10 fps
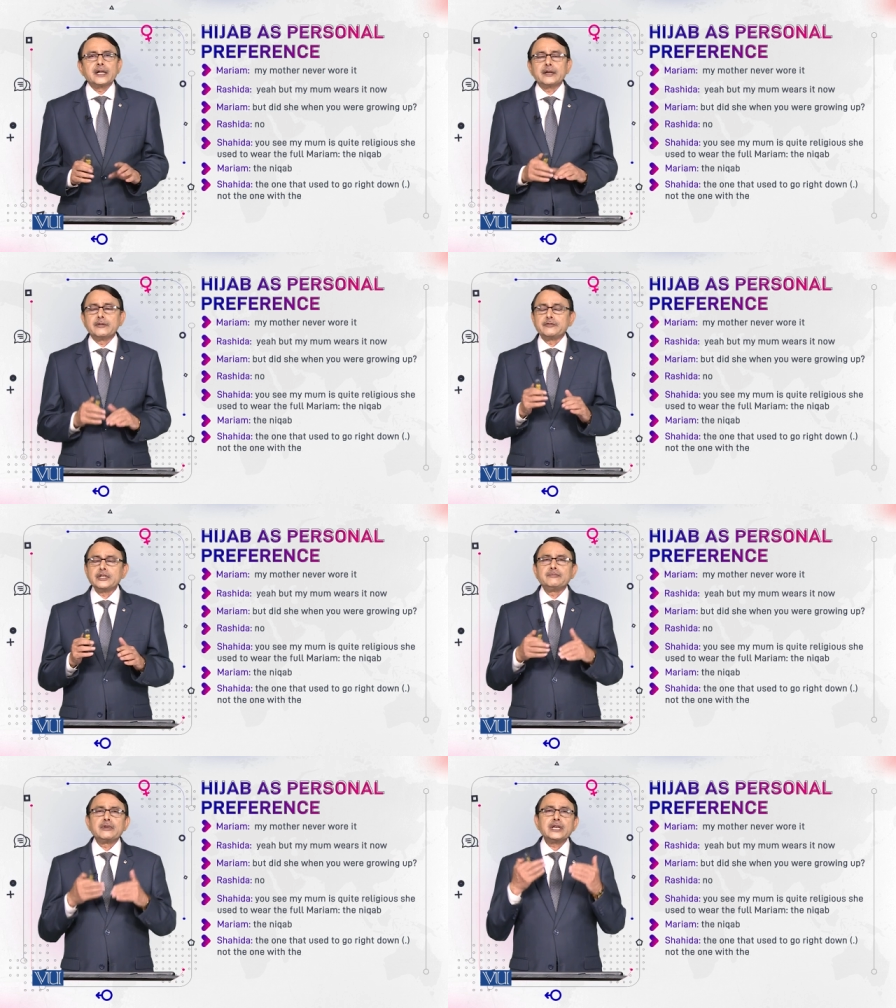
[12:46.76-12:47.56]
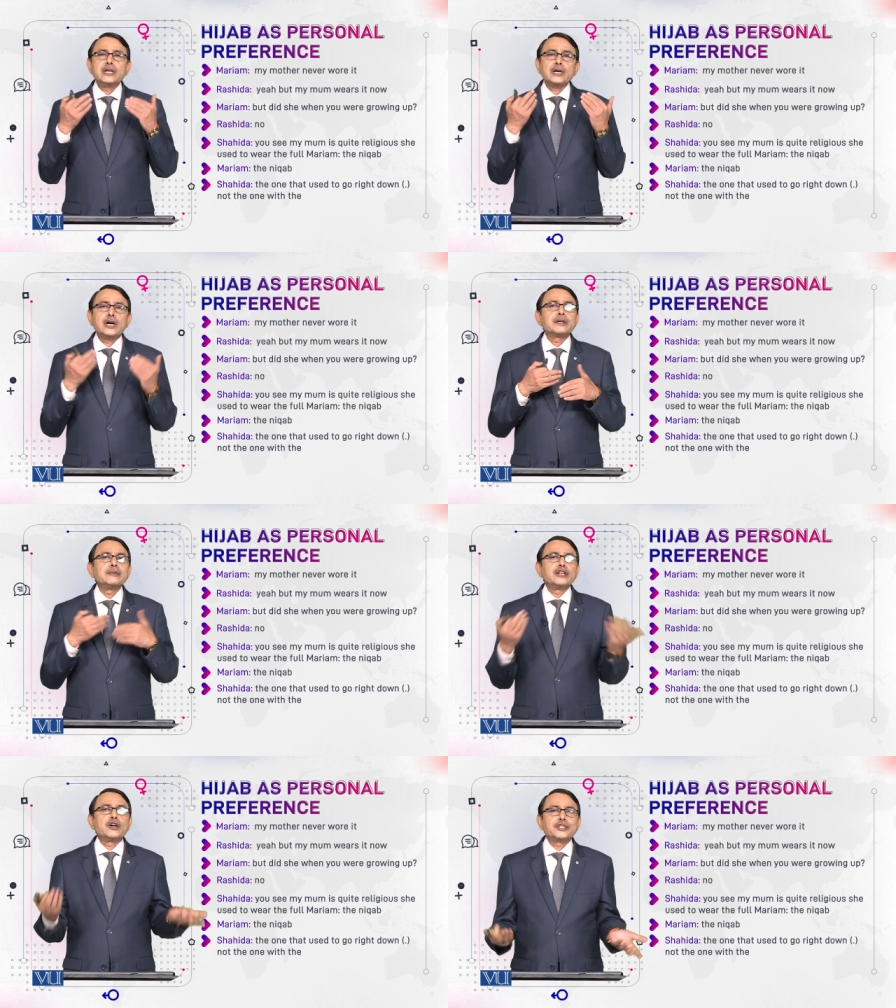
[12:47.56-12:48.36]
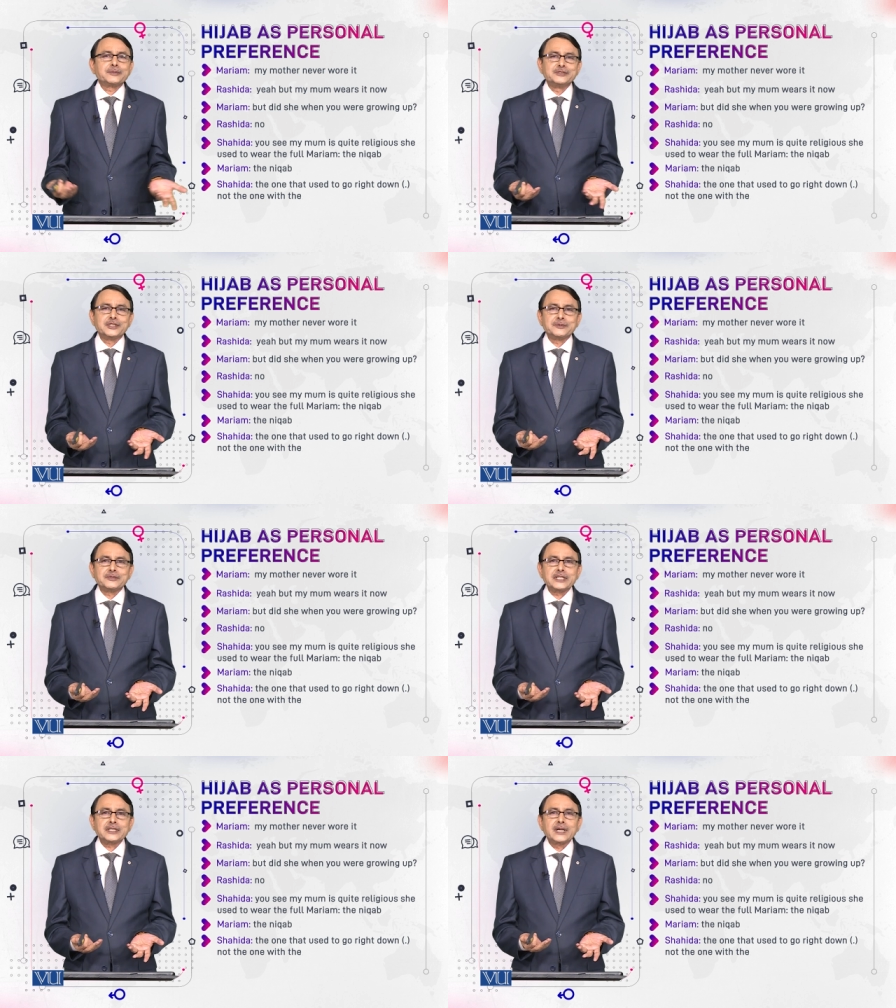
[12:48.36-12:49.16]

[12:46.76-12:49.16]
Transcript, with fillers: uh, we may or may not observe it.